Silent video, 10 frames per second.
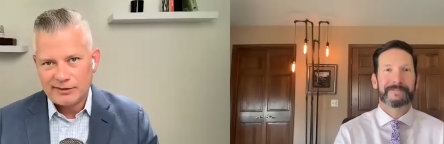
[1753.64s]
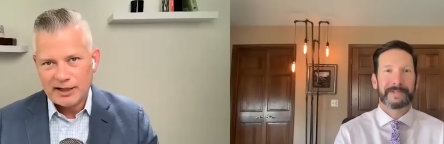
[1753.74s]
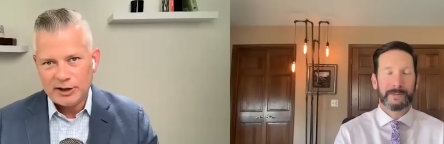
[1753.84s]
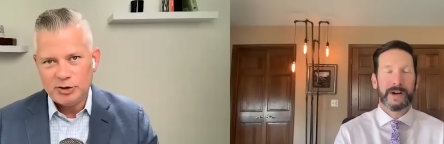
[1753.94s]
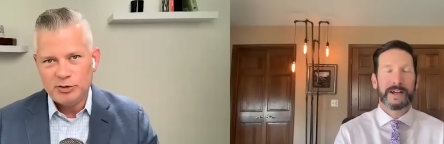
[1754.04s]

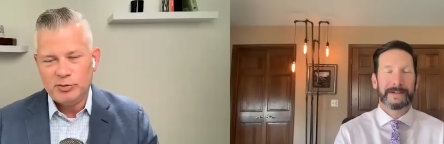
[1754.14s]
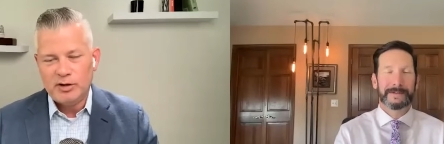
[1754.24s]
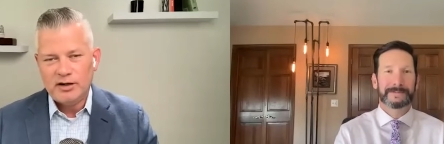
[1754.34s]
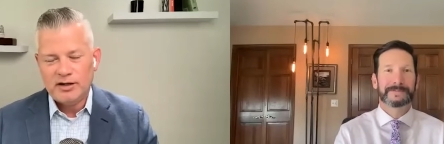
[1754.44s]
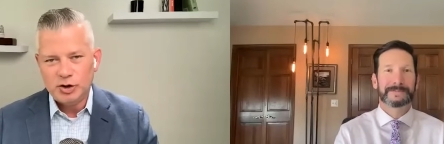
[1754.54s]
Speaker 1: and right. you
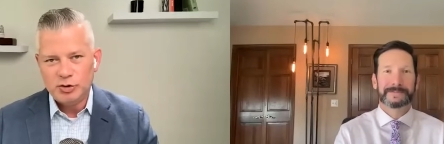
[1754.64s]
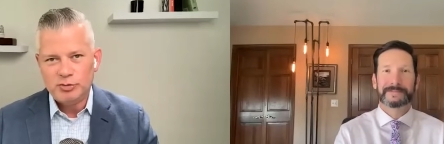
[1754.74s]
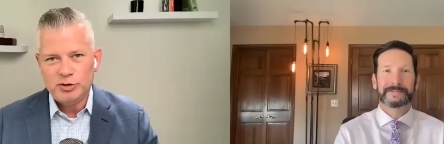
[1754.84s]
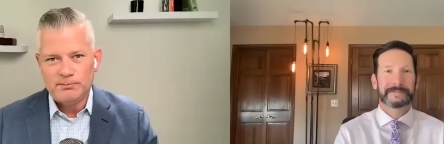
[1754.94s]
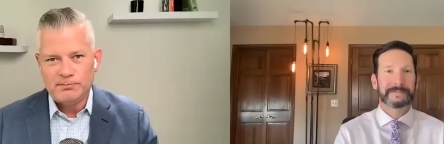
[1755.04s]

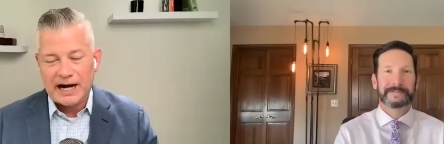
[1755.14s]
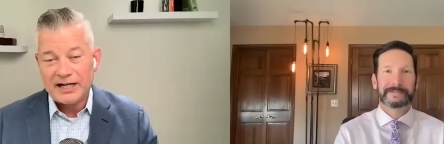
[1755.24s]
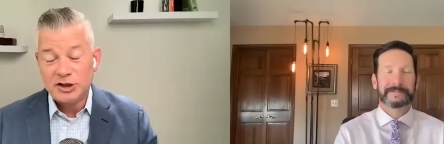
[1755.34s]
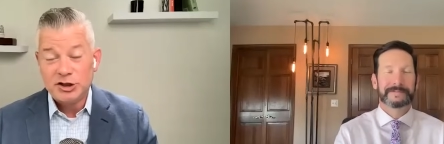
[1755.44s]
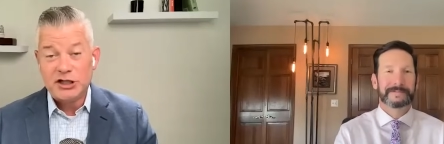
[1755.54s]
you
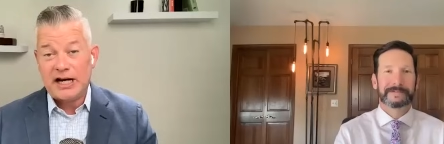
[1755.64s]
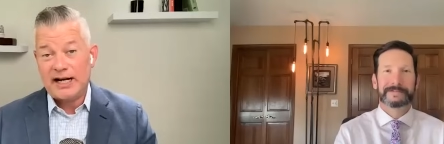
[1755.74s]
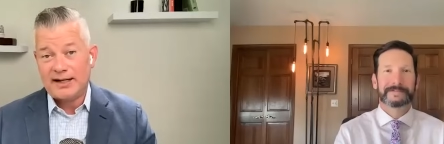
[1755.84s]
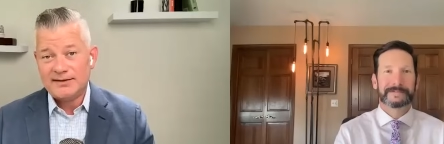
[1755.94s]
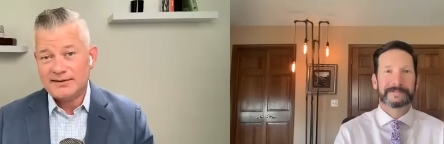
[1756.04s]
by
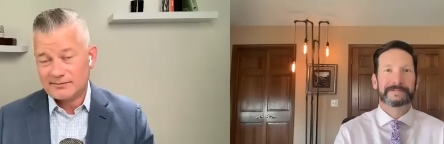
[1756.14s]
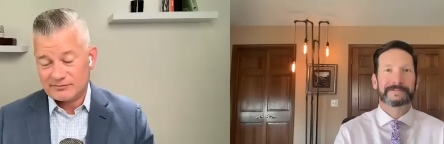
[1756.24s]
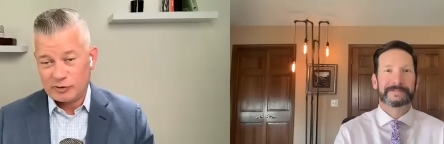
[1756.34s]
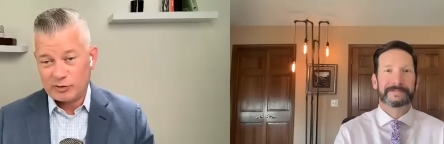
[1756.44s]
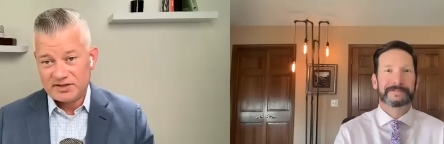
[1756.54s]
chance,
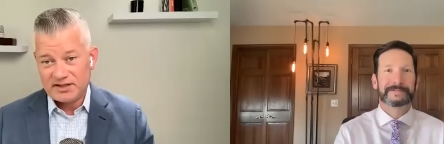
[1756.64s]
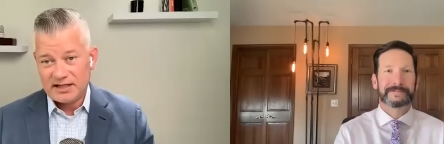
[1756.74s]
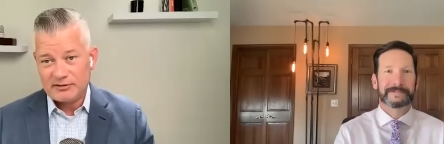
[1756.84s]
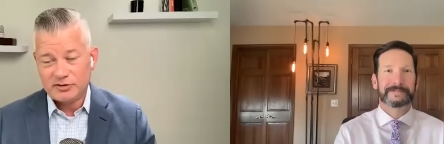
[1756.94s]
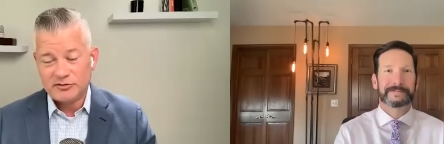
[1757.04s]
we'll see
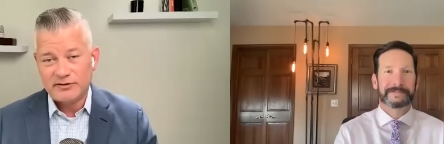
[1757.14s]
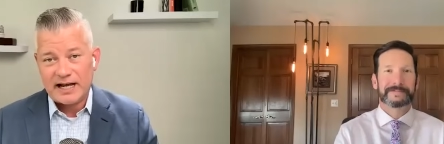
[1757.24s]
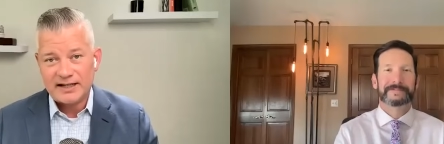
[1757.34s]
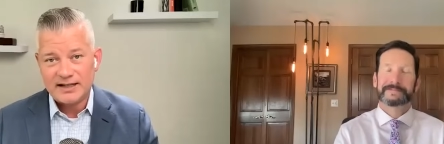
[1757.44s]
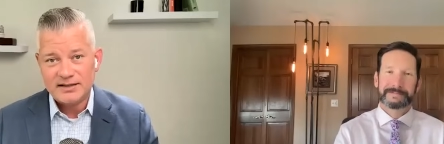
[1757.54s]
how true
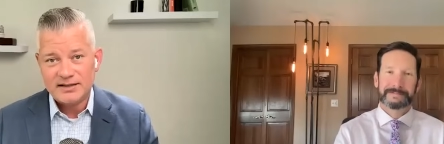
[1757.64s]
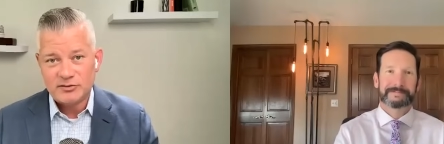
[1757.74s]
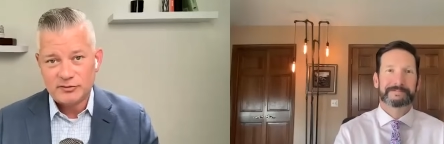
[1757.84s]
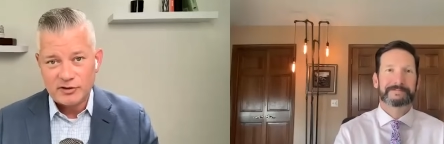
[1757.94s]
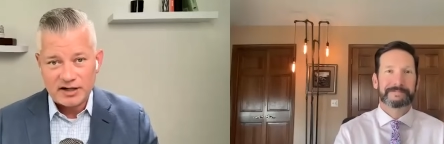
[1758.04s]
that is,
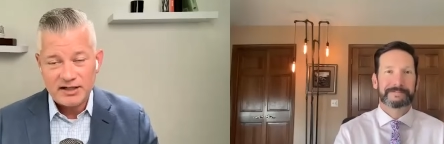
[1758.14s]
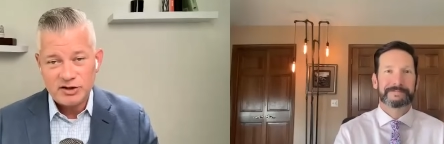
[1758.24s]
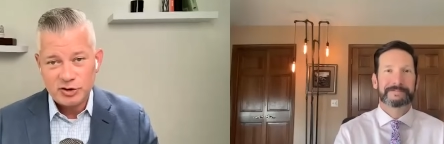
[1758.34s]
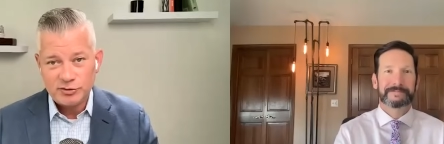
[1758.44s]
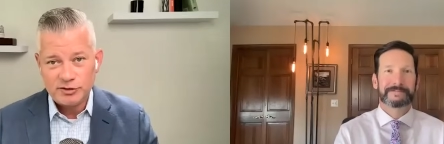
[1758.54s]
run
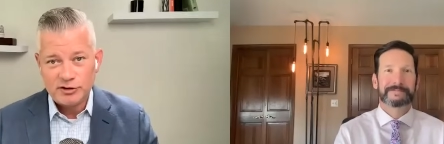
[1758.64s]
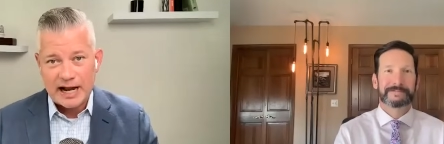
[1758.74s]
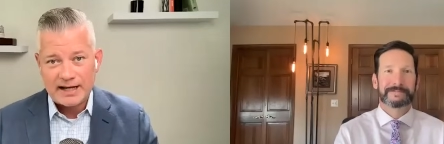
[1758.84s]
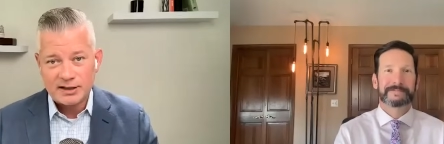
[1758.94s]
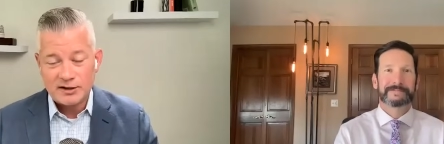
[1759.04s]
into her
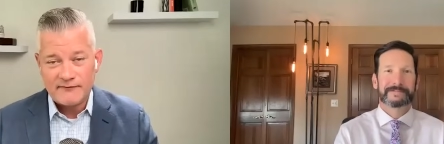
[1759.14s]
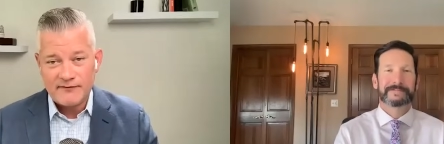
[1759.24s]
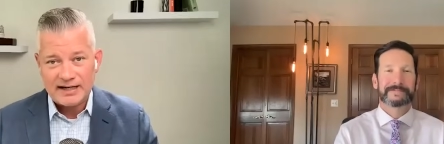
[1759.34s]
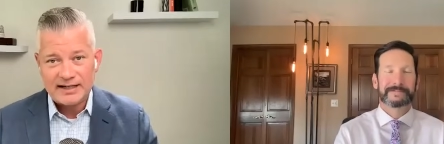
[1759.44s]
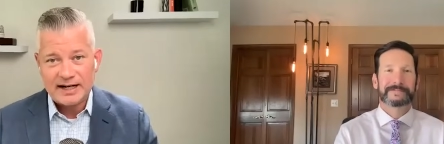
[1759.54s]
at an
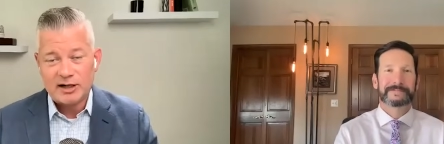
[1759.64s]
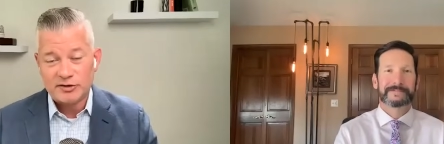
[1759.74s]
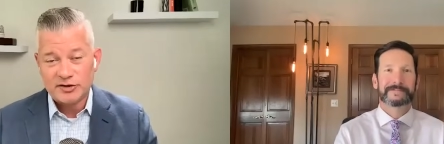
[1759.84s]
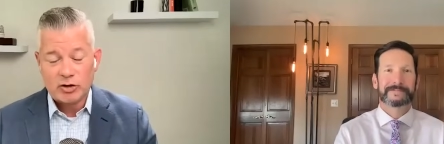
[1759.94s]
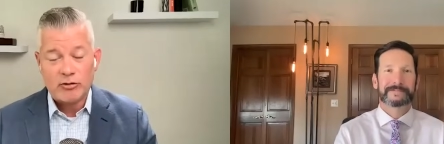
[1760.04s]
event and are
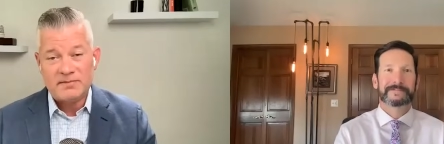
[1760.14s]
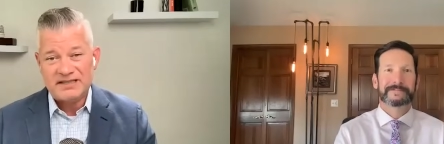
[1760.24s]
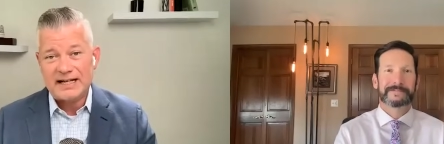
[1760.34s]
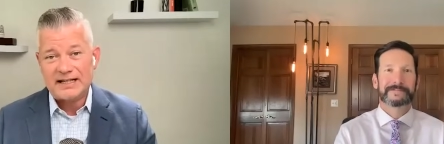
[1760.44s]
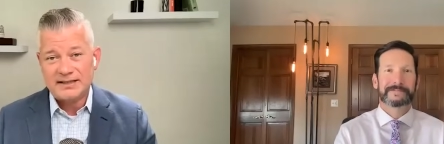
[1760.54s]
so
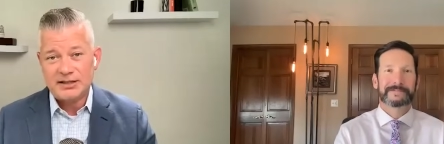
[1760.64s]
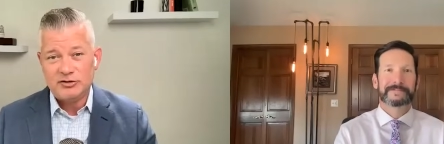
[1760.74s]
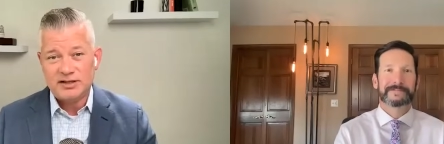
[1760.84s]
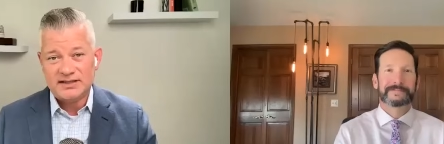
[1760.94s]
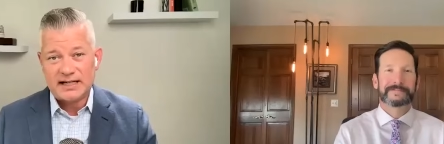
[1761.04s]
obsessed that
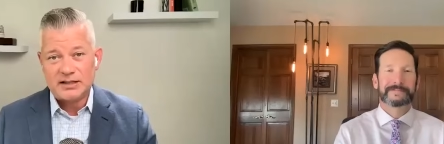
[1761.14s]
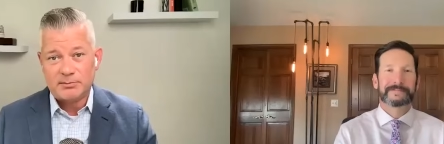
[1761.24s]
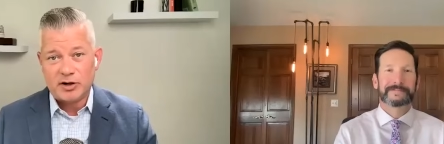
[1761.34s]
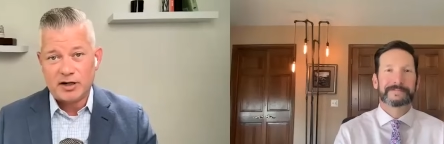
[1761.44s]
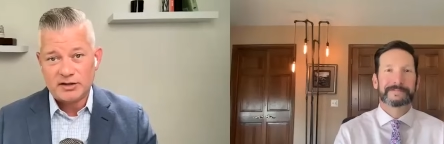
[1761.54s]
you decide to
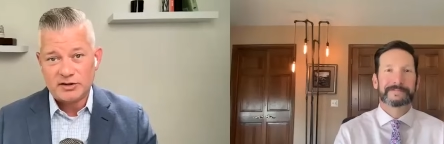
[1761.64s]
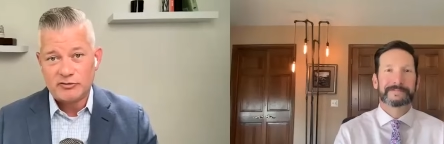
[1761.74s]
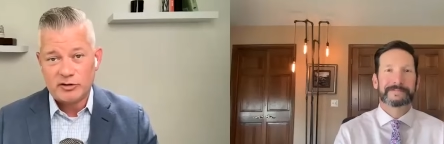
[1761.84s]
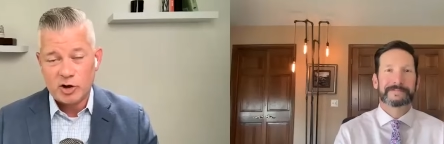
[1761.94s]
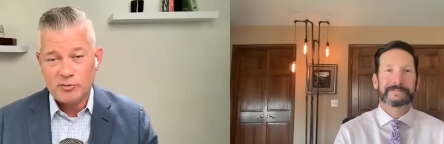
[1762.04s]
break into
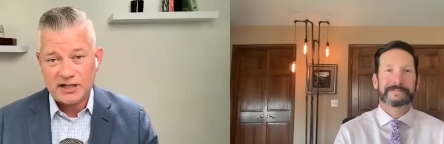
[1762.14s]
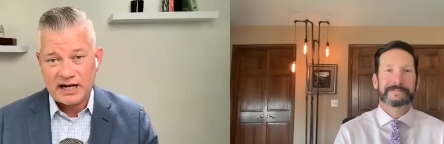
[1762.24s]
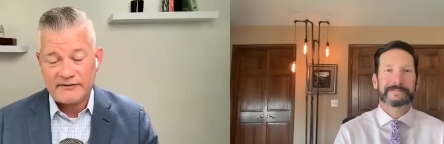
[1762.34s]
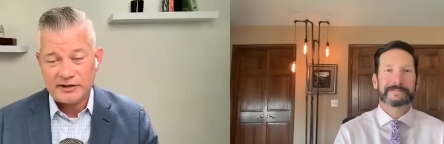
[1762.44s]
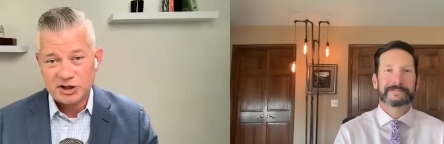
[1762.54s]
her home to
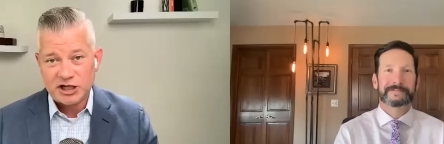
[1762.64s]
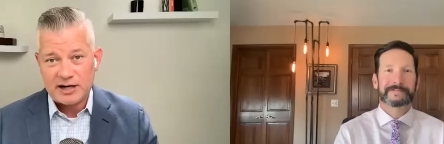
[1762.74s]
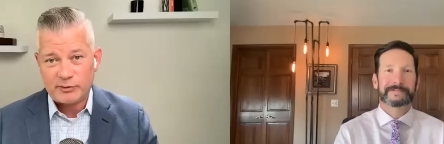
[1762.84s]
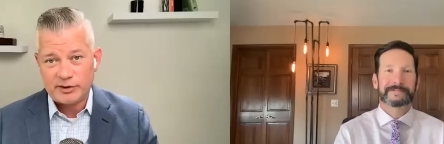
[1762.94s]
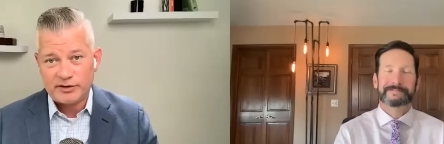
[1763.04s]
have a
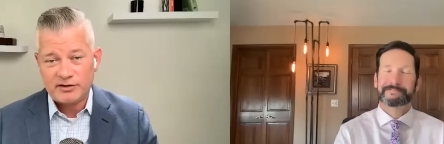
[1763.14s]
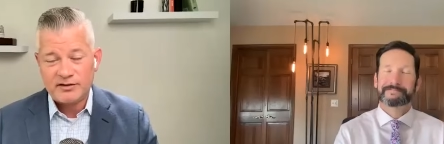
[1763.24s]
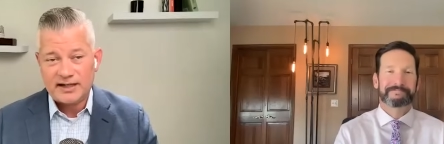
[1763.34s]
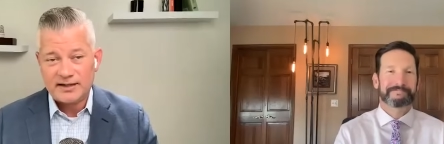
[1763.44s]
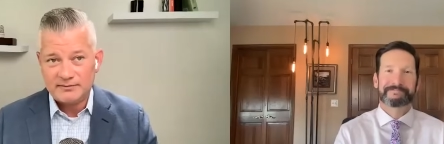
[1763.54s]
chat with
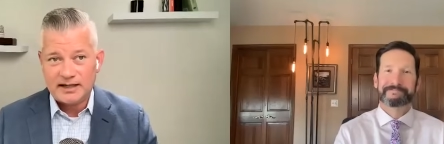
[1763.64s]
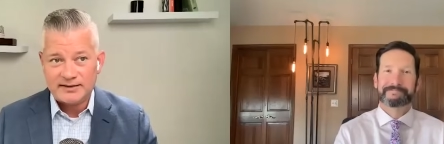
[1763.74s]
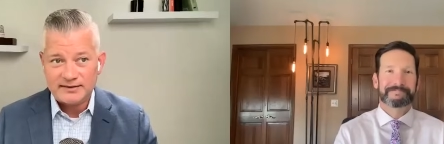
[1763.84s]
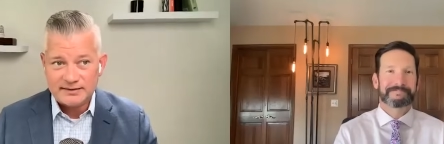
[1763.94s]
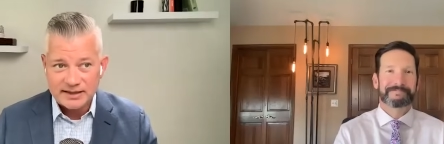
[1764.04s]
her. I,
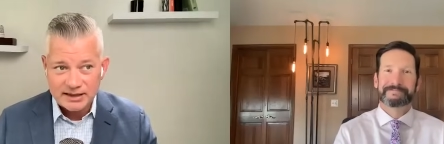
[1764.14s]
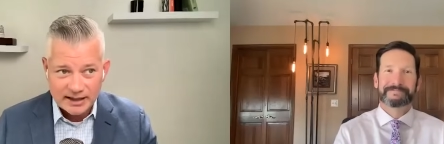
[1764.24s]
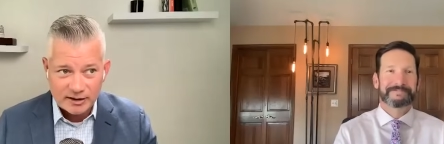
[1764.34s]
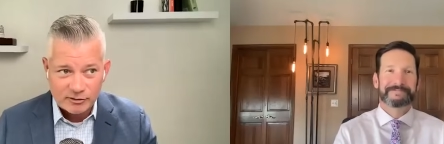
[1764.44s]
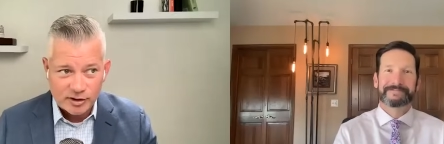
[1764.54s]
I think
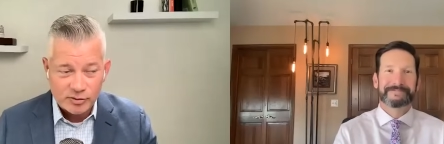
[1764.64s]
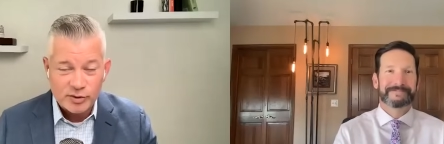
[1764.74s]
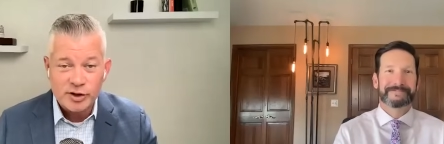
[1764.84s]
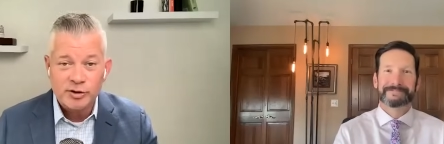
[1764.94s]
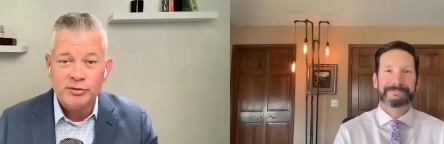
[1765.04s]
I agree
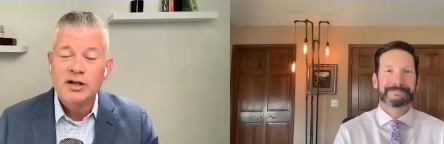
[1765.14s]
with you.